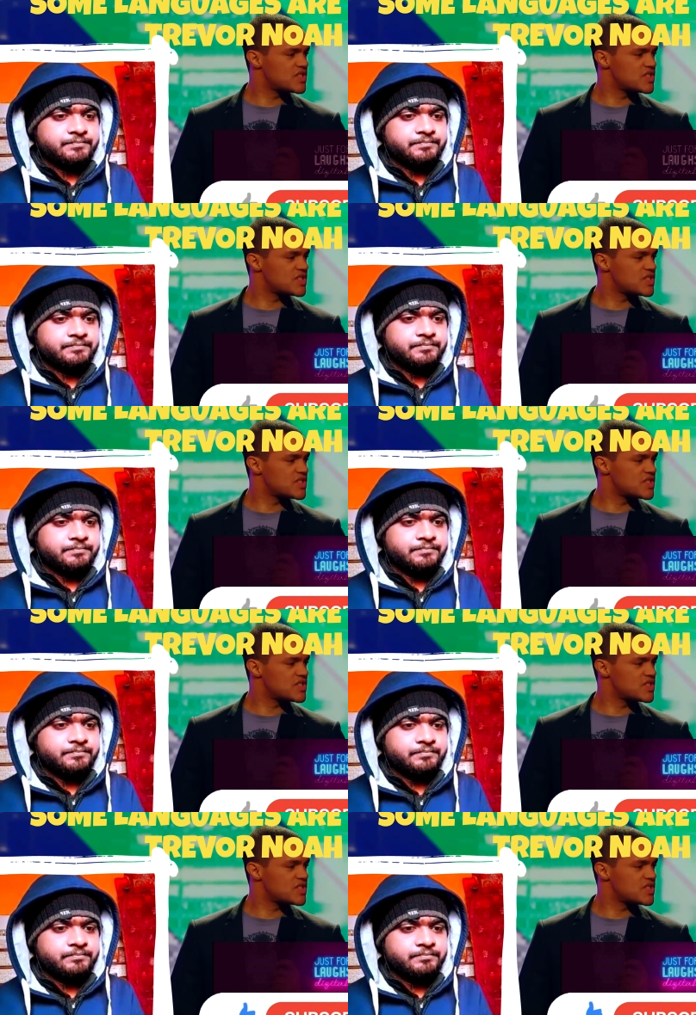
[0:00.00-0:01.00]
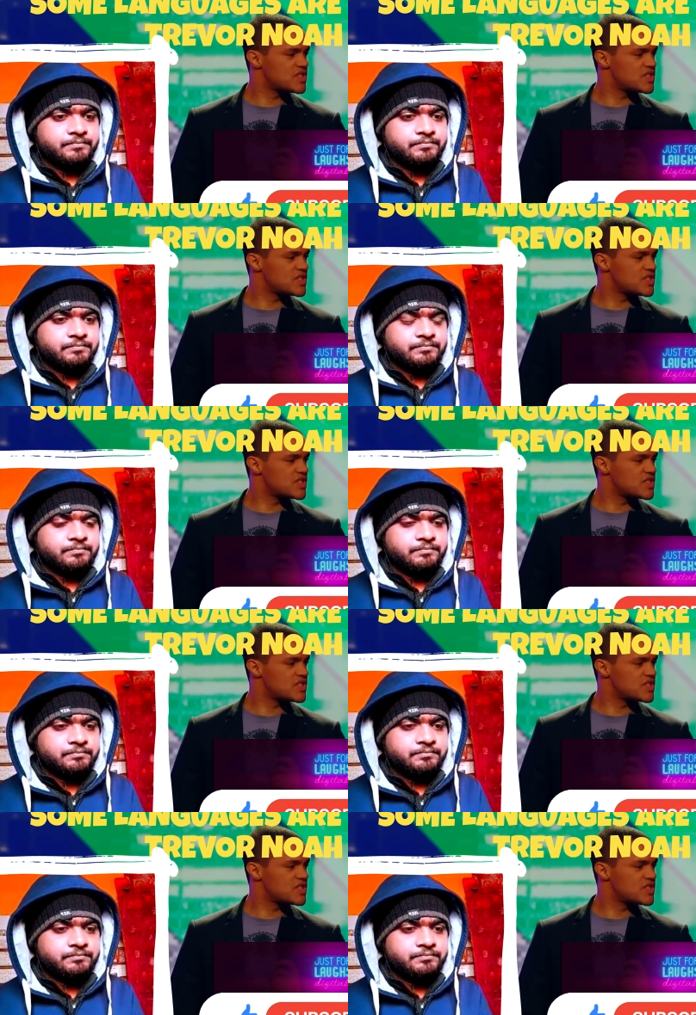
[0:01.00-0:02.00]

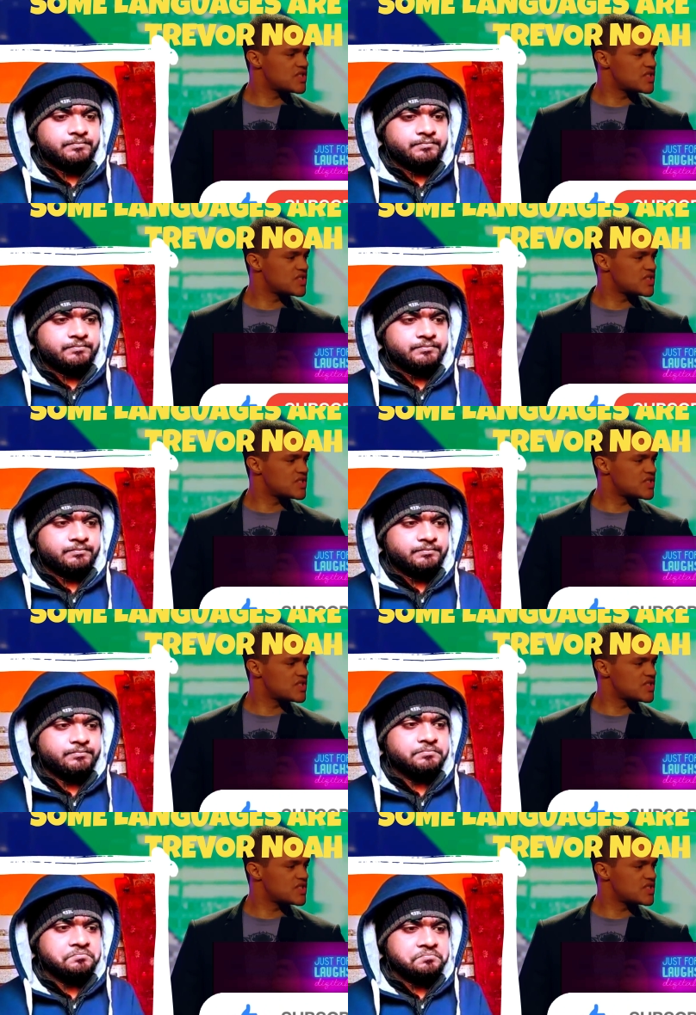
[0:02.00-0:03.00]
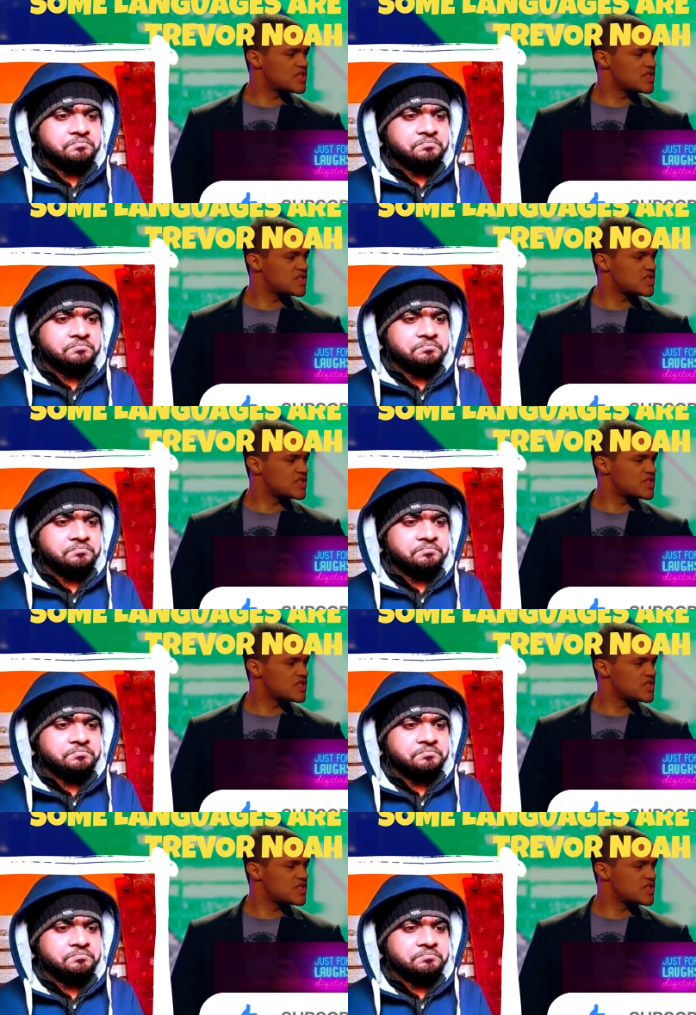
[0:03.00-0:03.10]
No one is speaking in this clip.